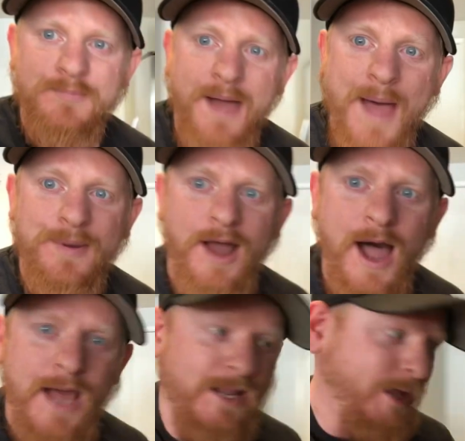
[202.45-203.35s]
piping
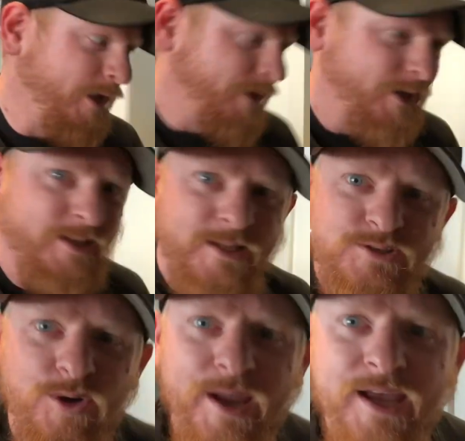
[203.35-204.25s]
hot. Let's
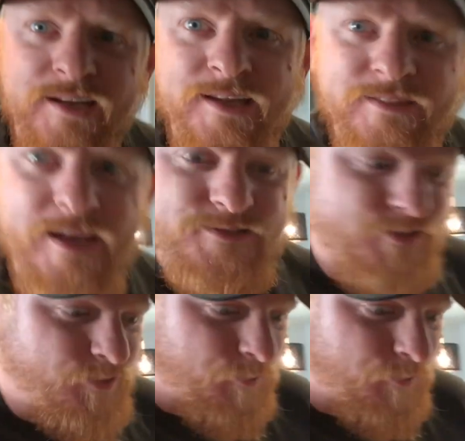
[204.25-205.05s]
go ahead and get that sucker